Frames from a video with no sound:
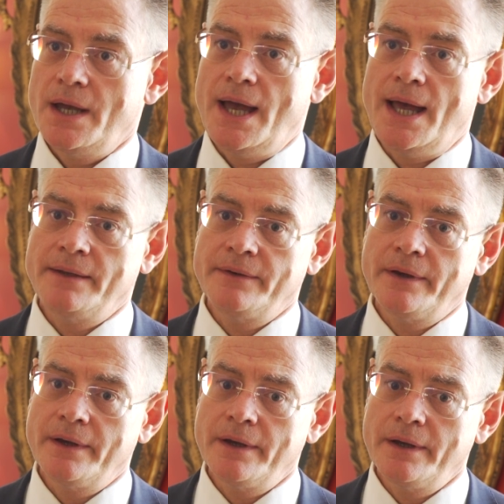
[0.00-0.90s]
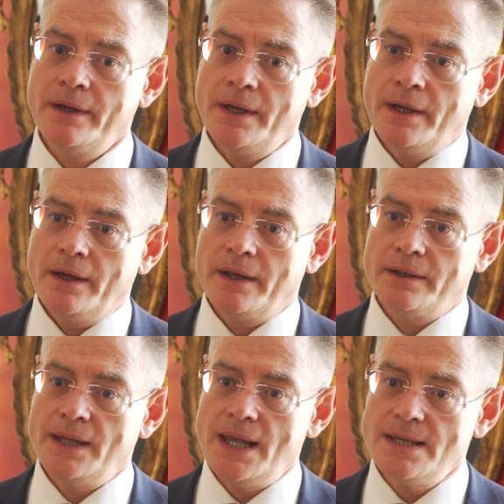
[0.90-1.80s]
And
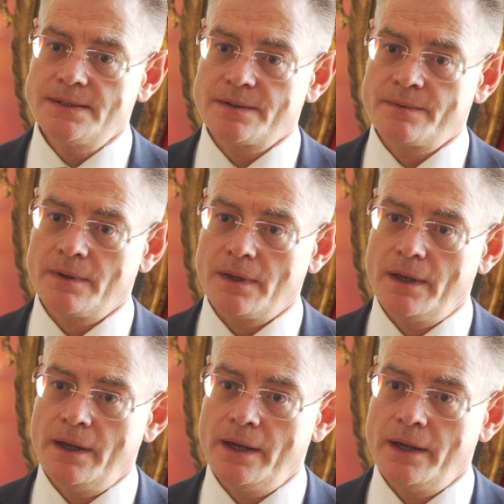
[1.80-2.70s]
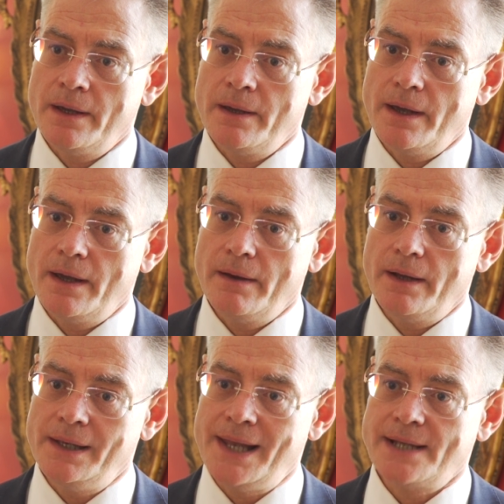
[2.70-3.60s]
these
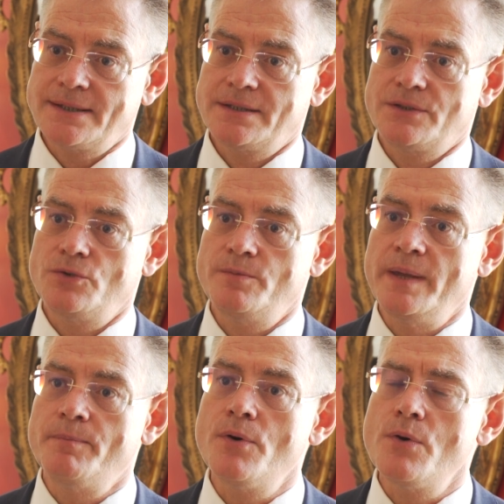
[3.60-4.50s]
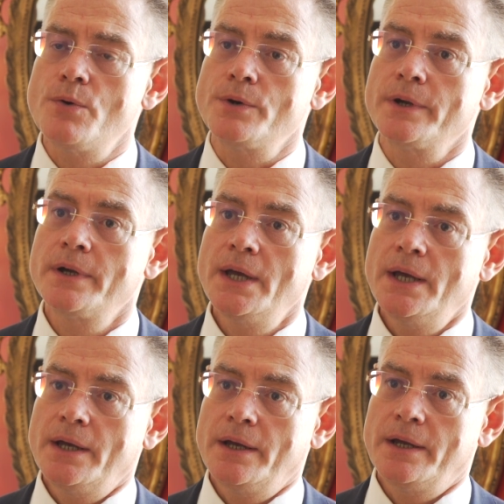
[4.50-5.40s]
led to be born
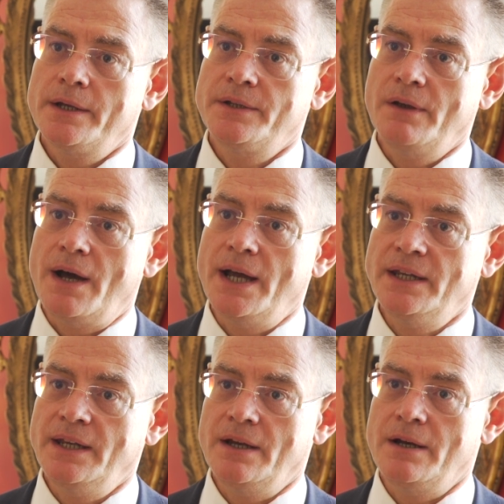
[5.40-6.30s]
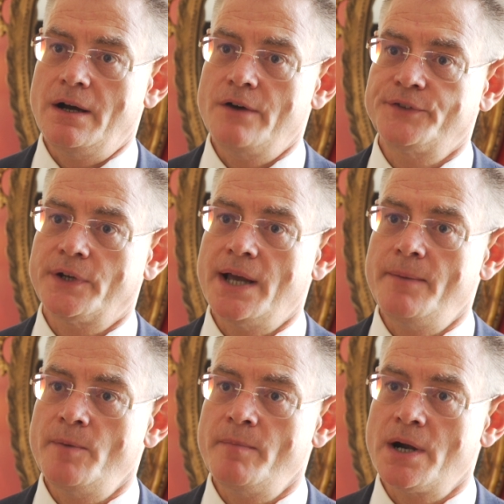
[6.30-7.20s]
the idea of the
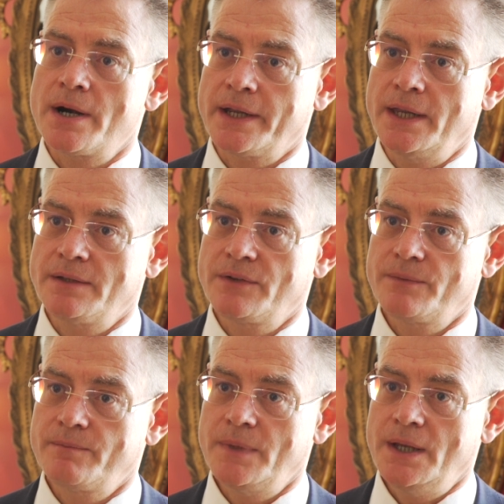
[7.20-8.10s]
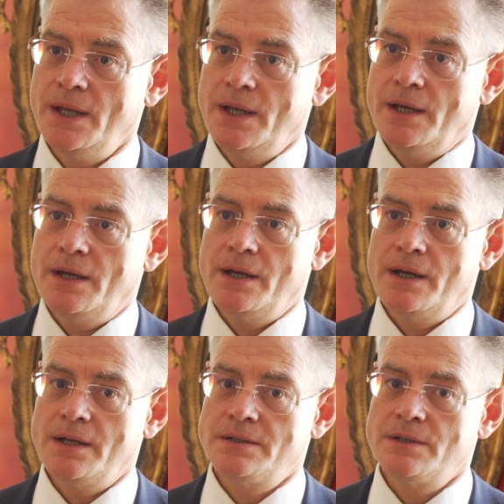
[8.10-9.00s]
common market,
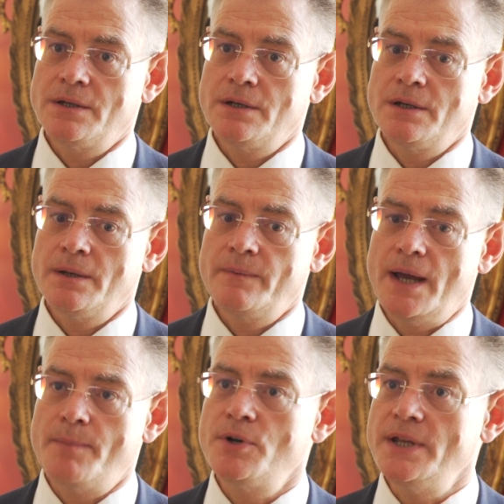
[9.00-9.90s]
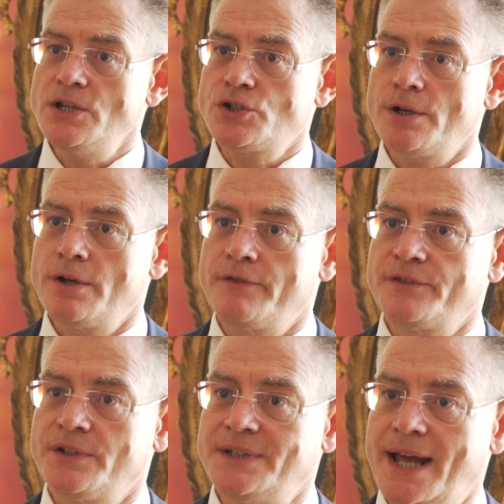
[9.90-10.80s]
the abolition of
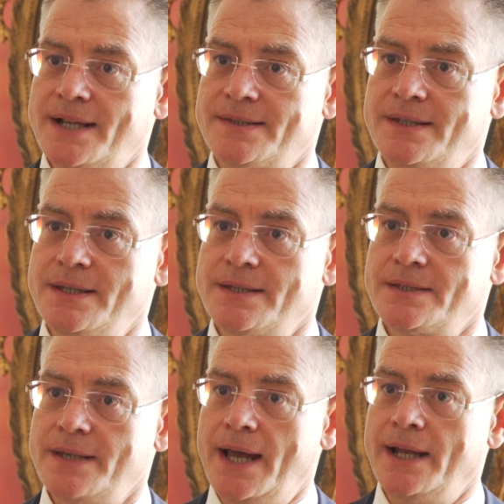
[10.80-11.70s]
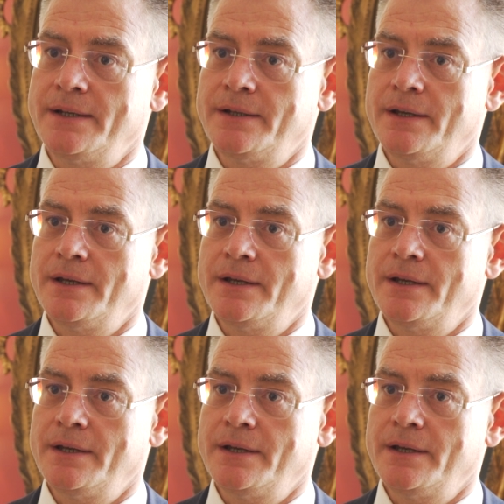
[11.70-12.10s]
the taxes and